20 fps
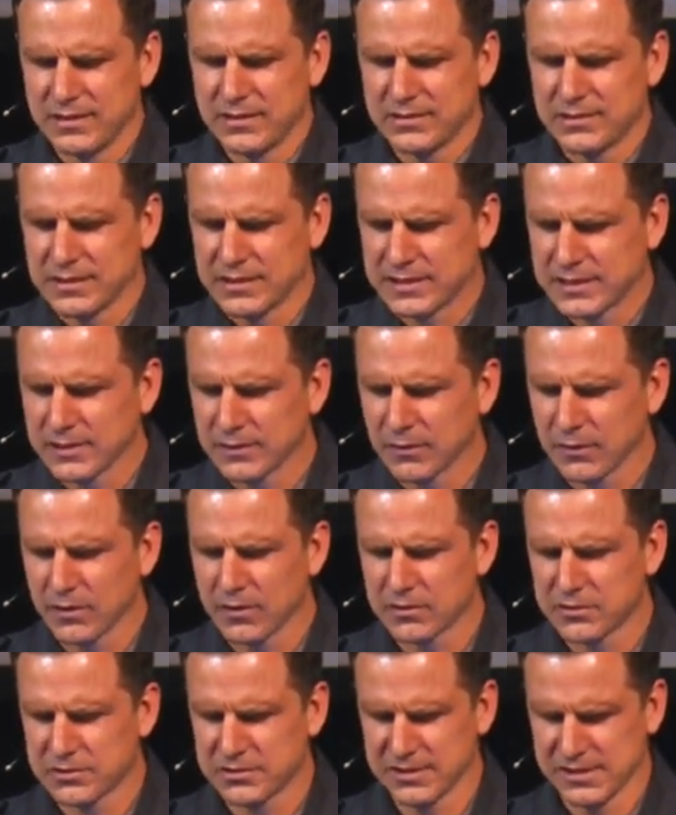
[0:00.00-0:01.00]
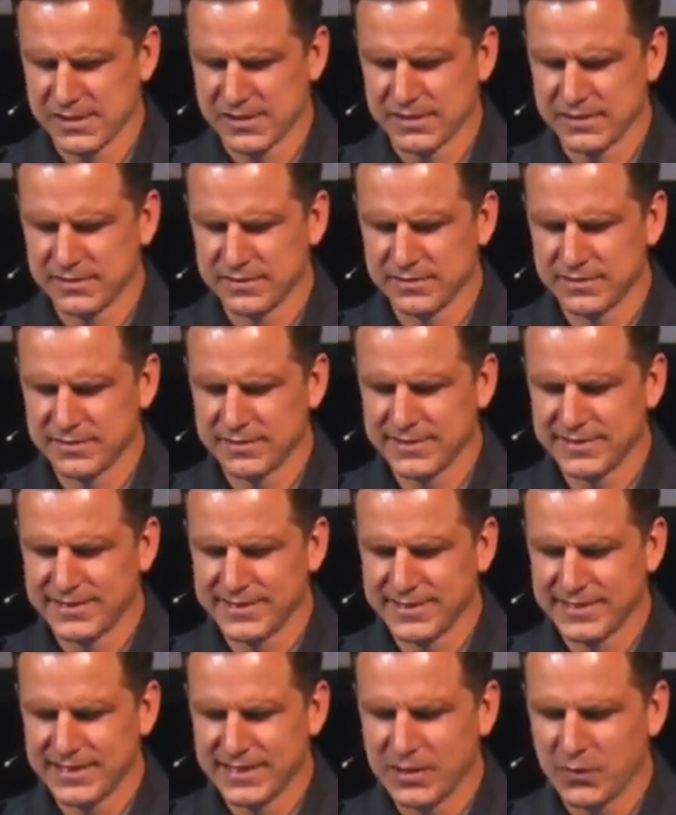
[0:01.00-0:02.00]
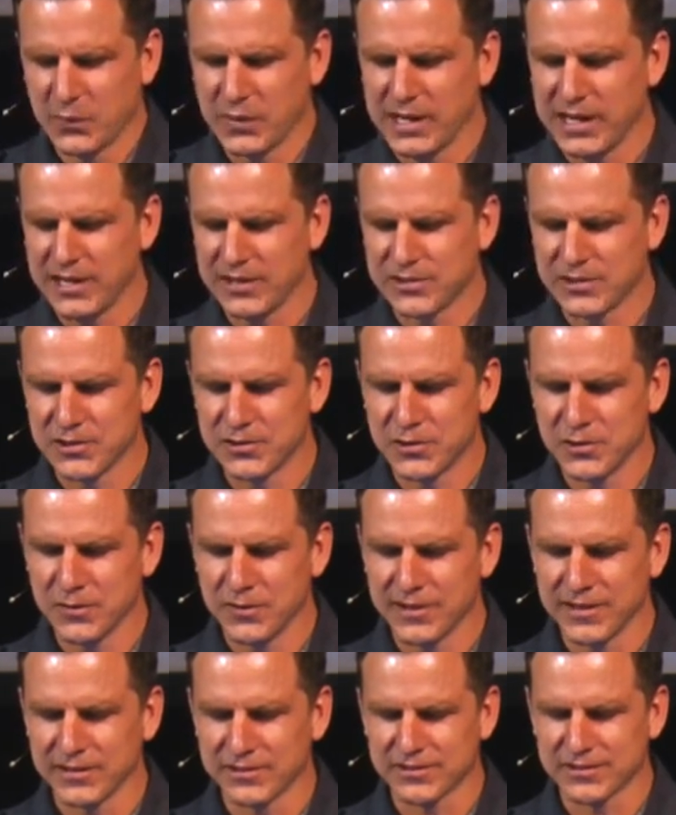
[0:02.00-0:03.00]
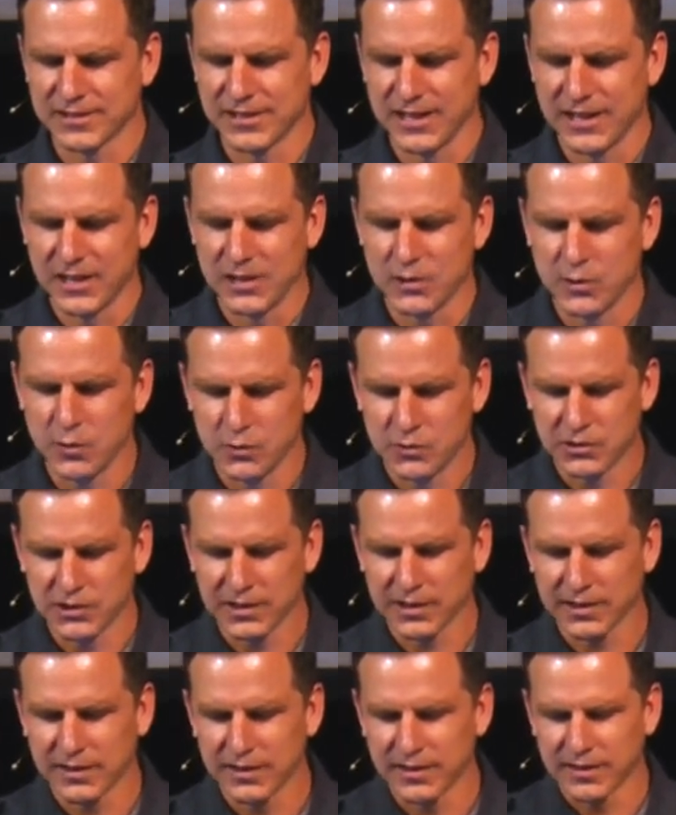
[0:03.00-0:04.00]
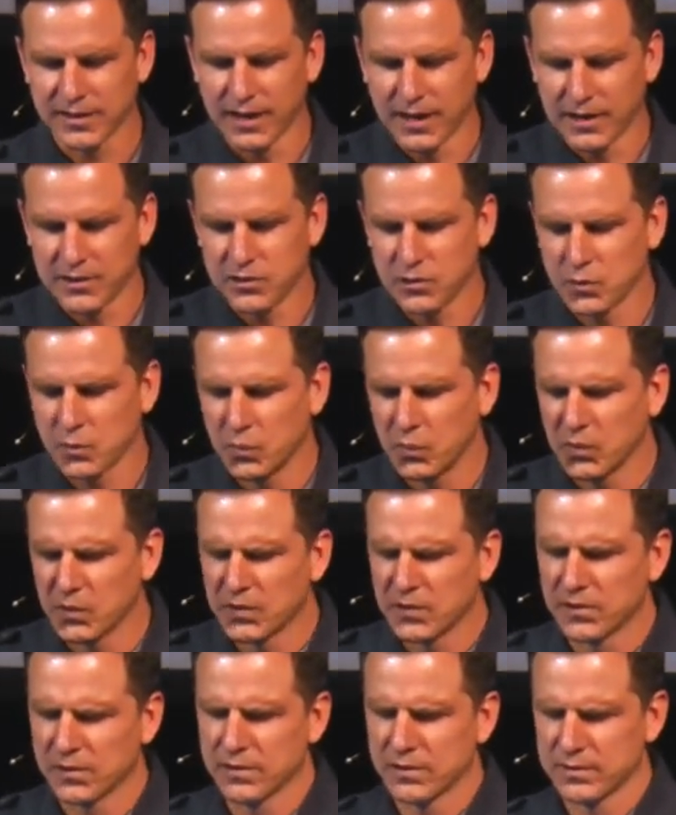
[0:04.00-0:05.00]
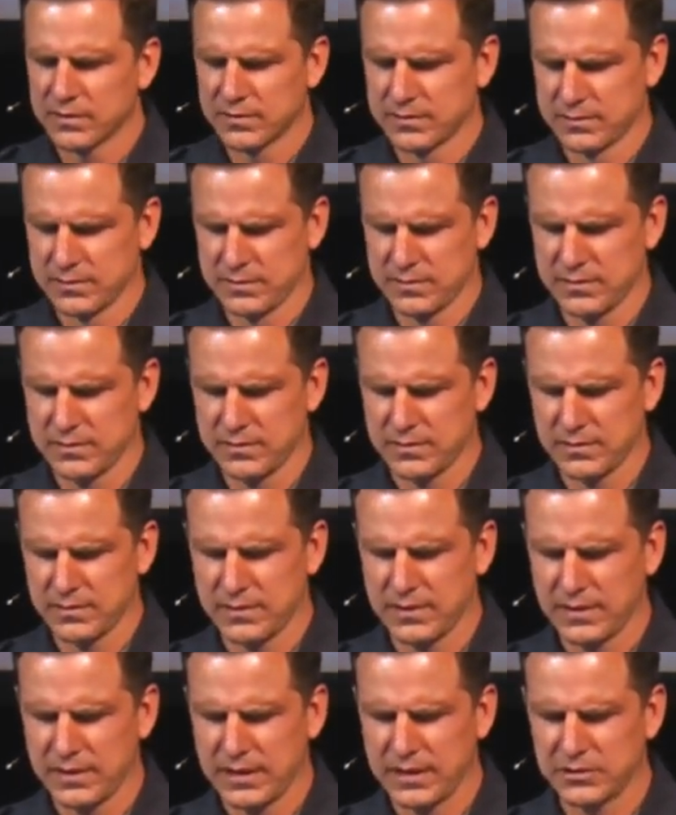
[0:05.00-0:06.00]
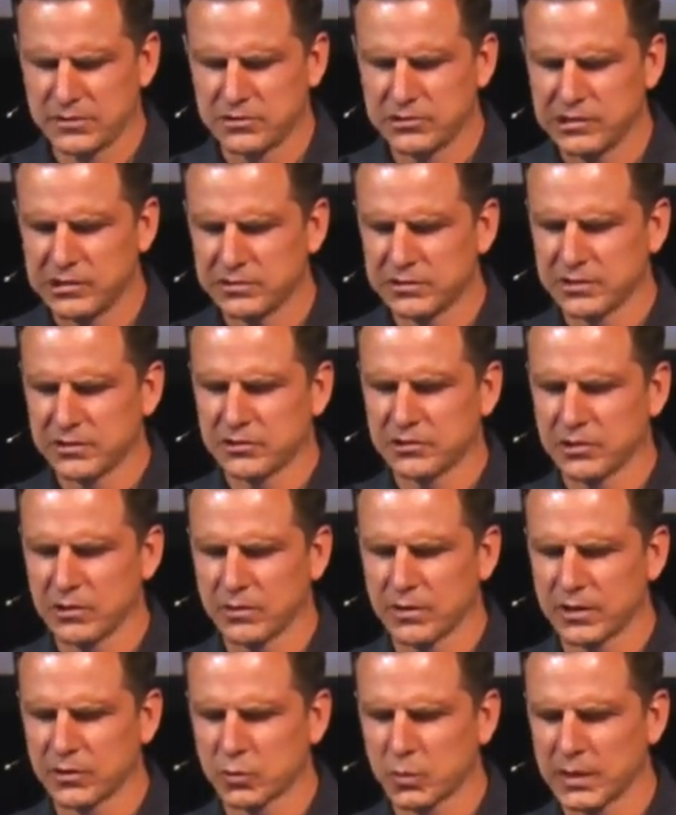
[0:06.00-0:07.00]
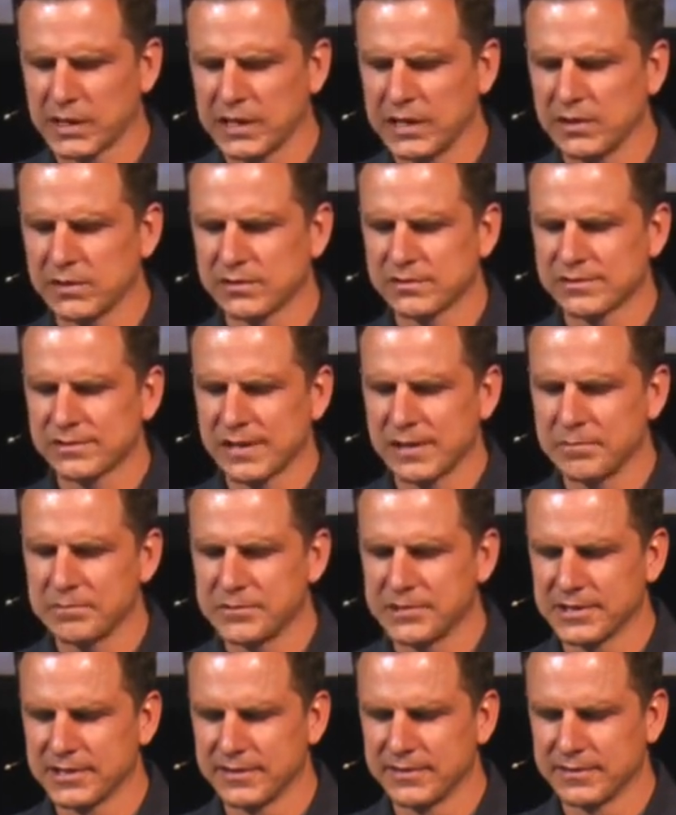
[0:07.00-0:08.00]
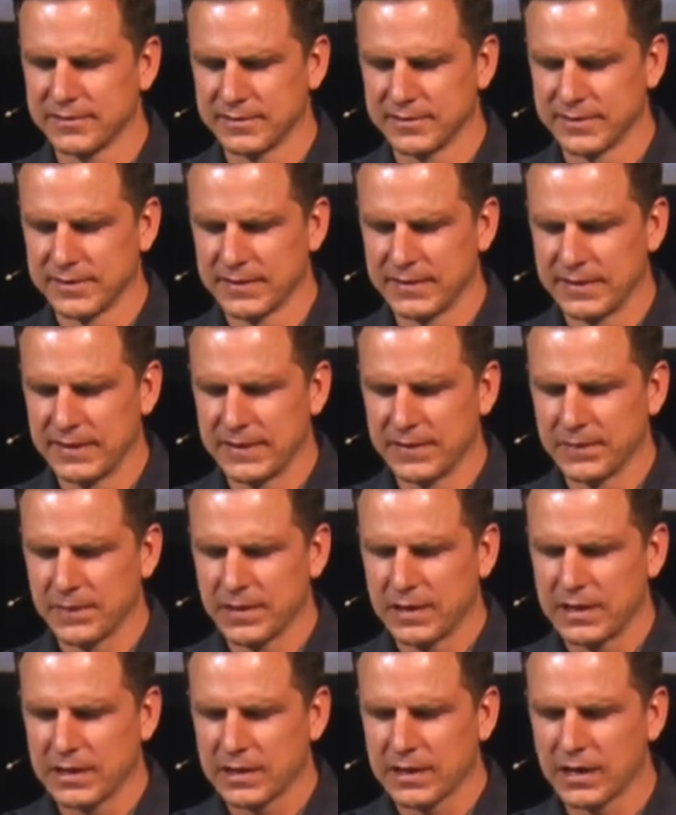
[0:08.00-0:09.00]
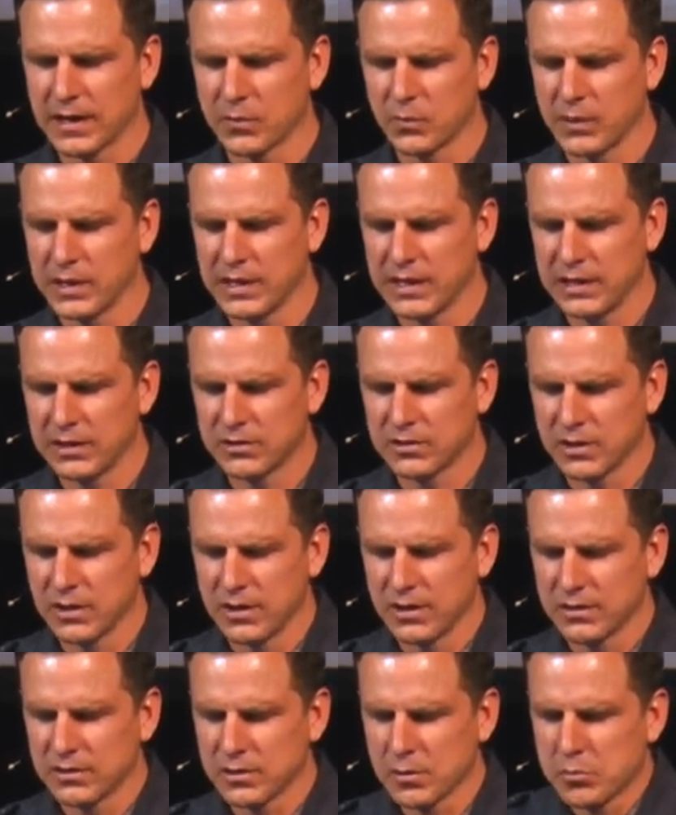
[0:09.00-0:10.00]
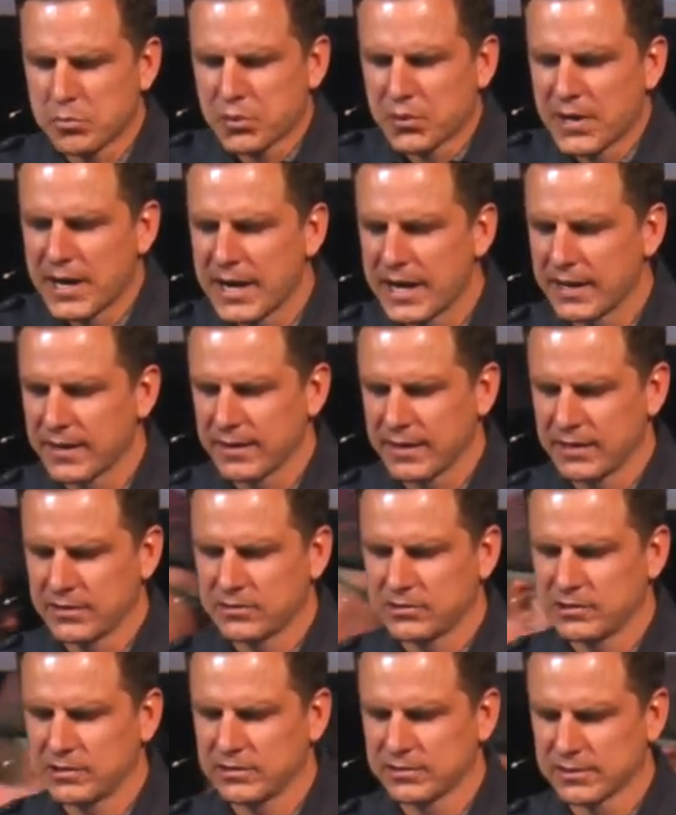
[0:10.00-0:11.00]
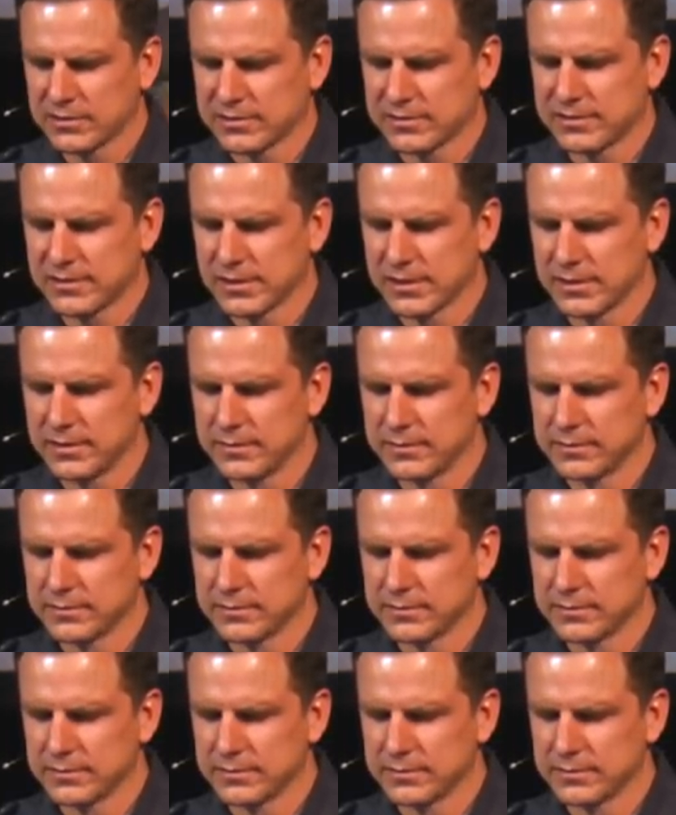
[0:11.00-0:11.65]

to kill our sin. We need to do this using, God, your word, as Jesus showed us. When he is tempted, God, we need to pray as Jesus did.